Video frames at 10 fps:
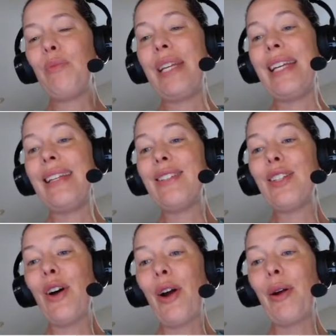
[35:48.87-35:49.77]
means
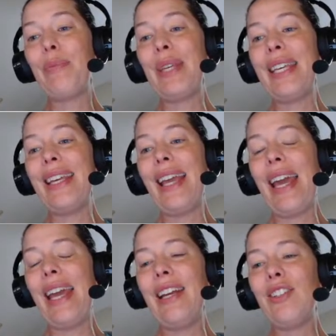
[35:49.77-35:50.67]
our
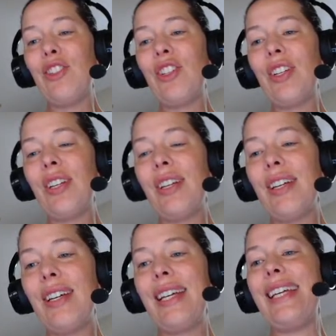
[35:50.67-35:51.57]
pH
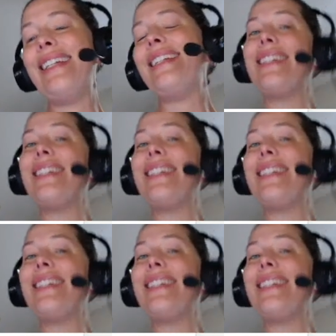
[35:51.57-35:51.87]
is